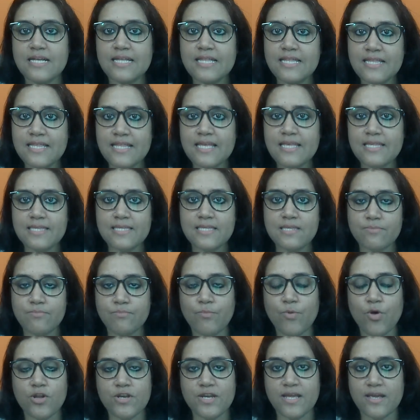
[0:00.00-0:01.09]
This
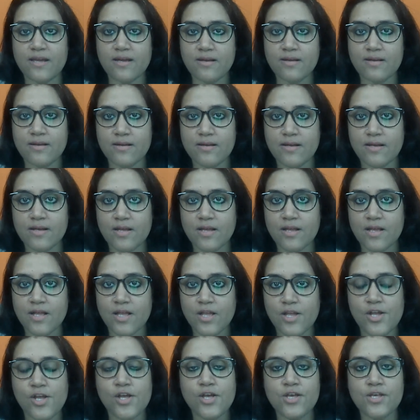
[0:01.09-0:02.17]
morning.
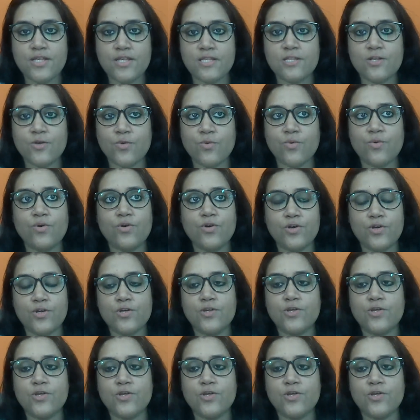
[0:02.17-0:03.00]
So